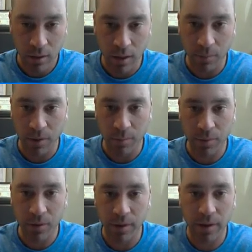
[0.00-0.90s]
I'm going to
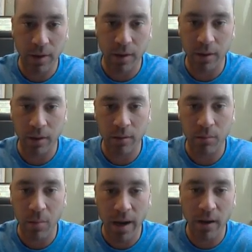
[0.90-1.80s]
put in
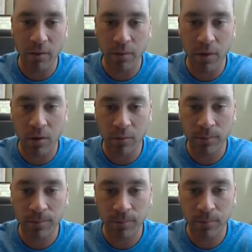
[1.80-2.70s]
my info.
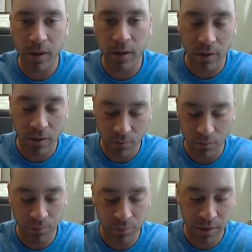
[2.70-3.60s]
Again, you
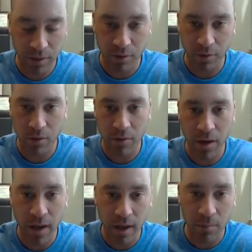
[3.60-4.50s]
will put in your own
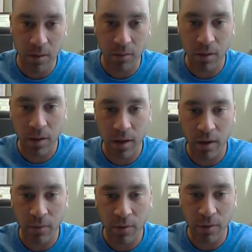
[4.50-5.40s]
name and
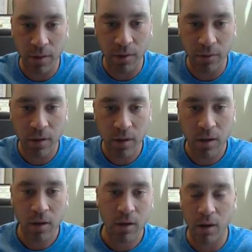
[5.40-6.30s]
everything.
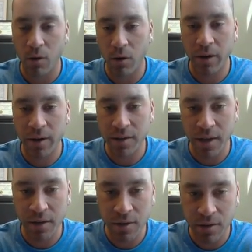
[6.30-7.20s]

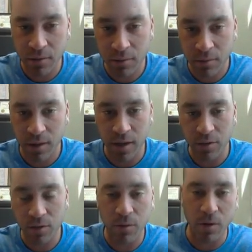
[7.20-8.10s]
Organization, they
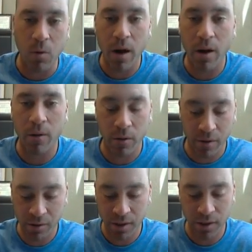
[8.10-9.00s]
do require an
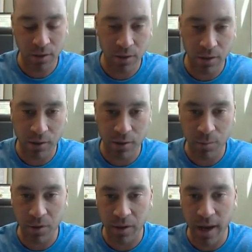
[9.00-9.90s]
organization. You can just
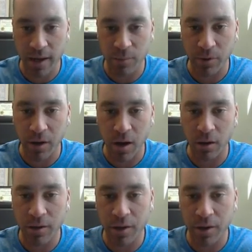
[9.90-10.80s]
put Casper
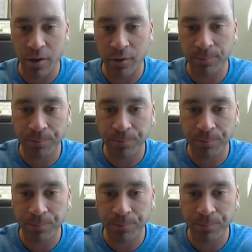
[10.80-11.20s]
College here.